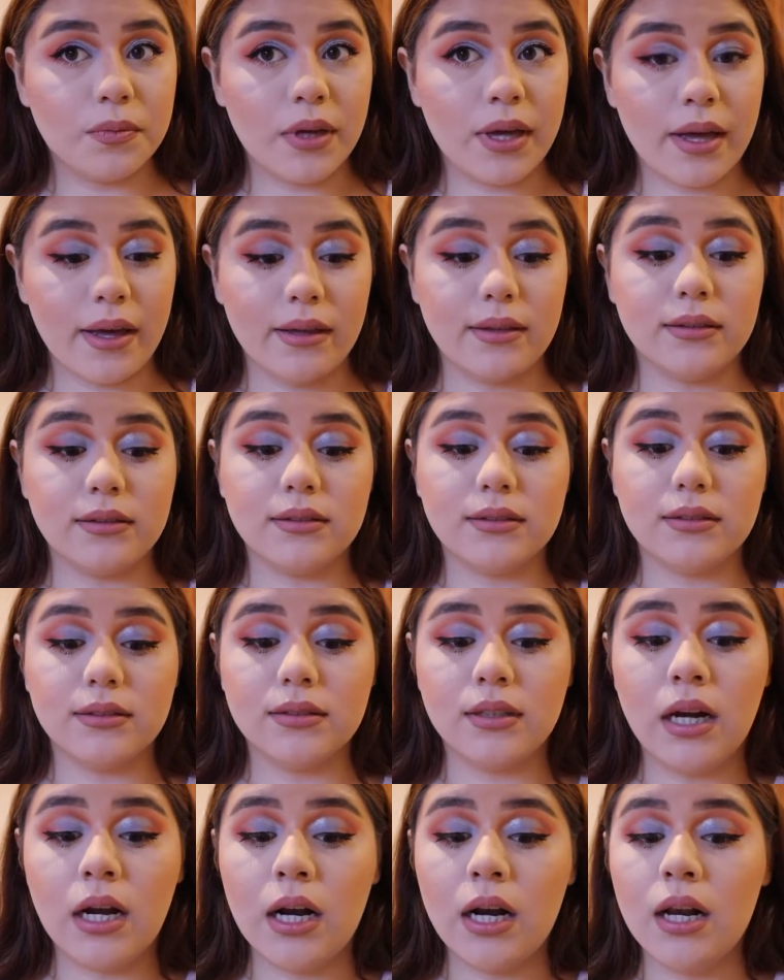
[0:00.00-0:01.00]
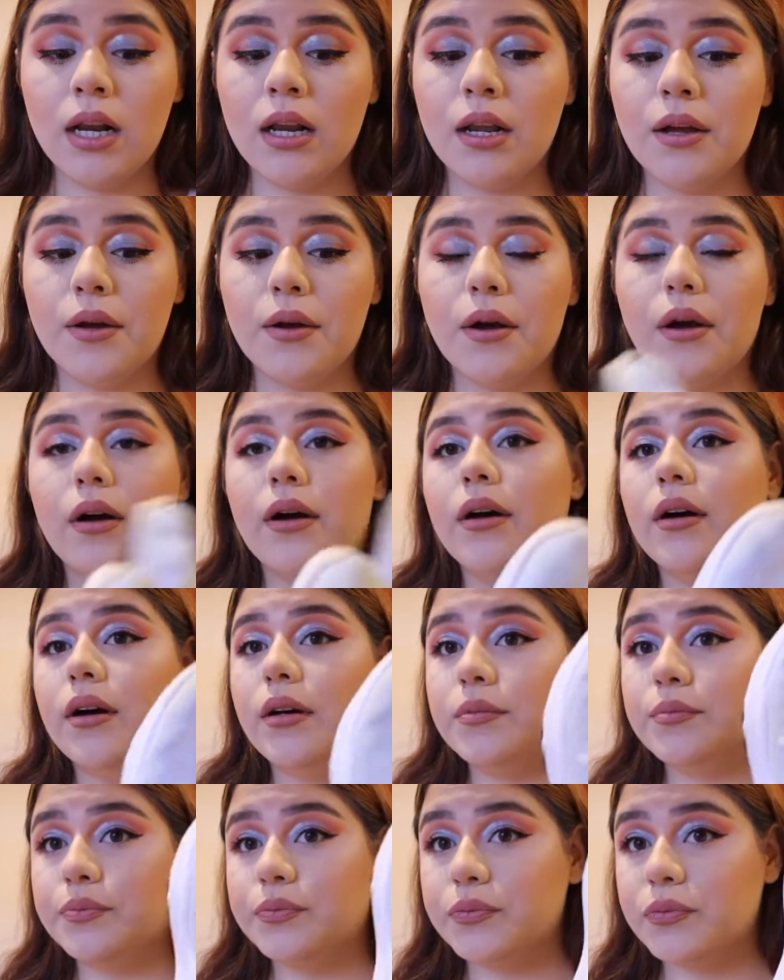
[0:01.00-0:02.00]
hands.
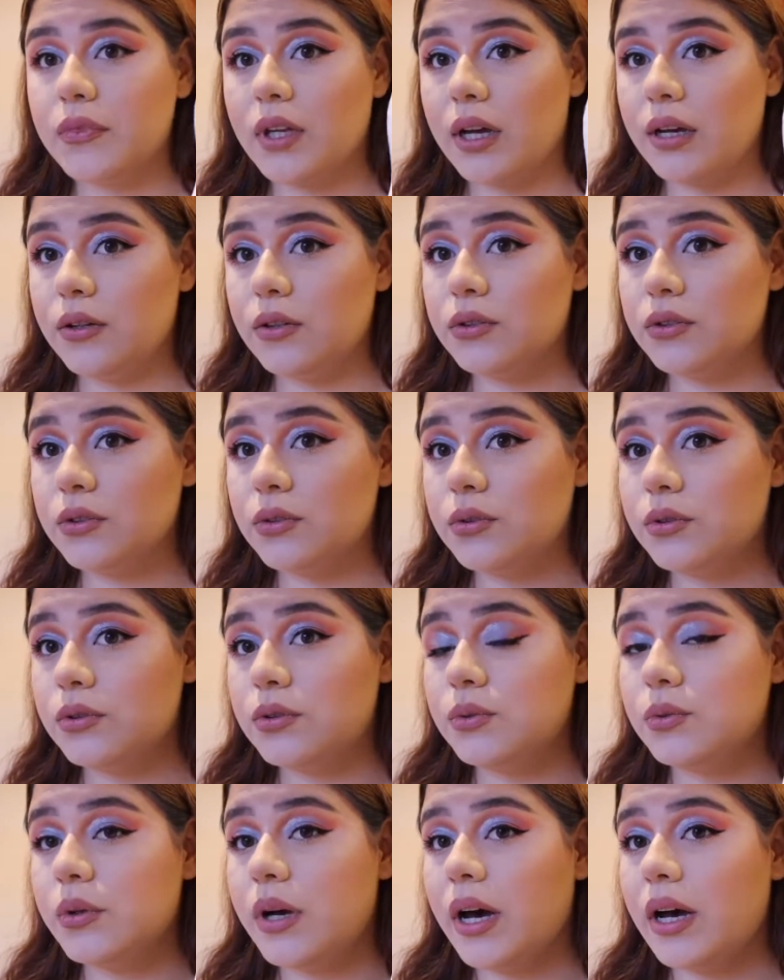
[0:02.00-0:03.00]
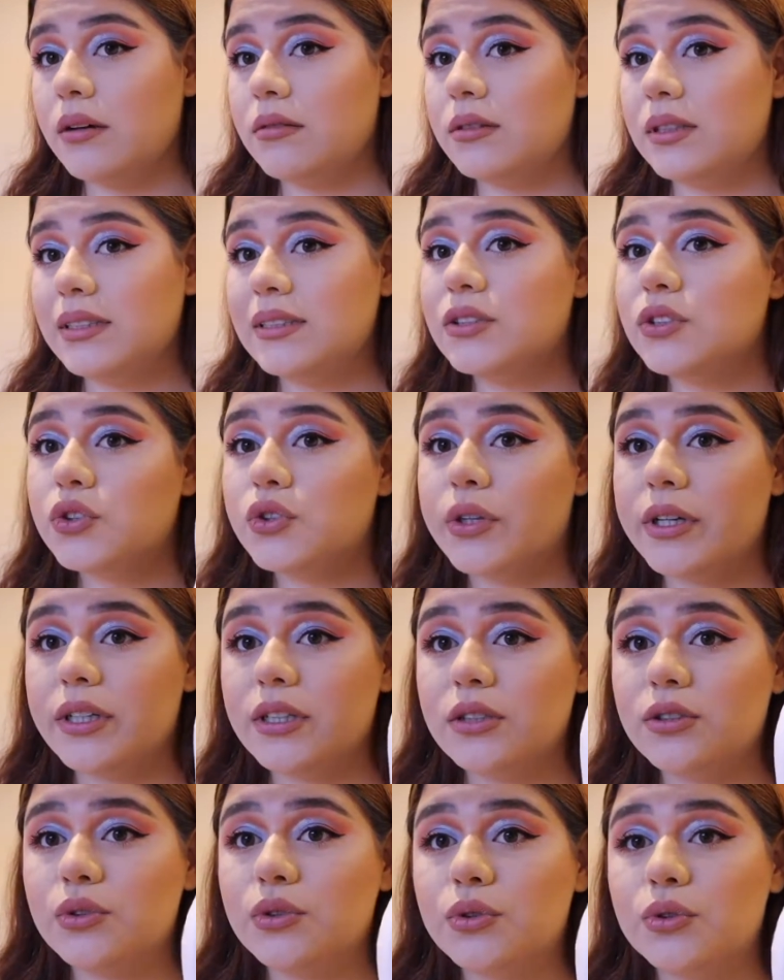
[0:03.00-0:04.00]
I also do have these
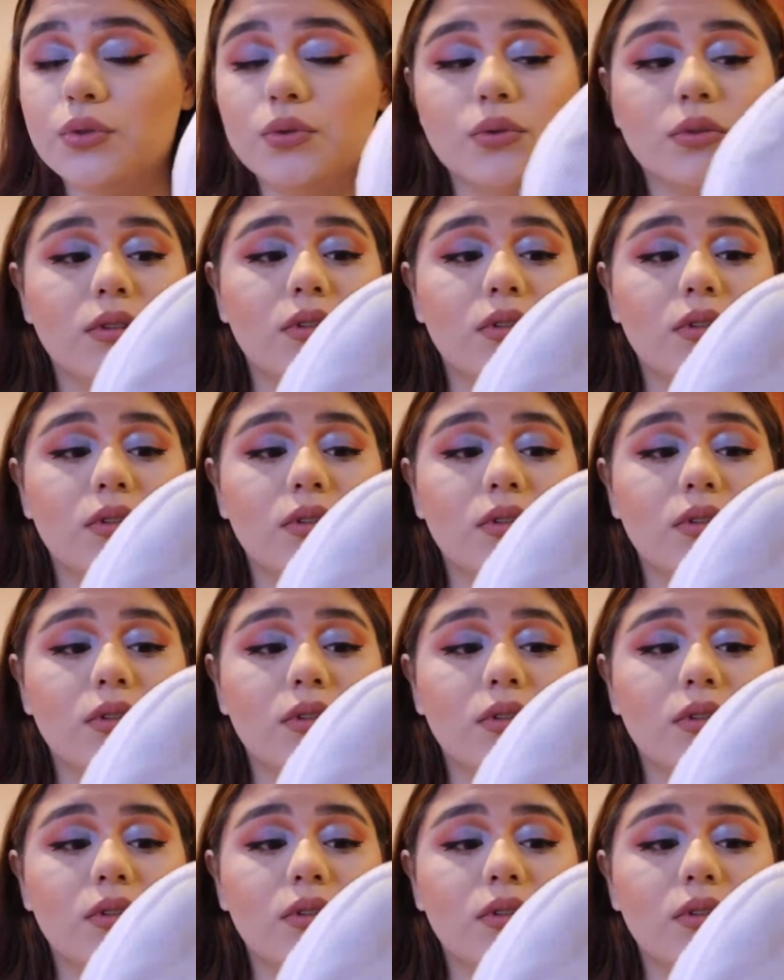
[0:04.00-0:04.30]
training shoes.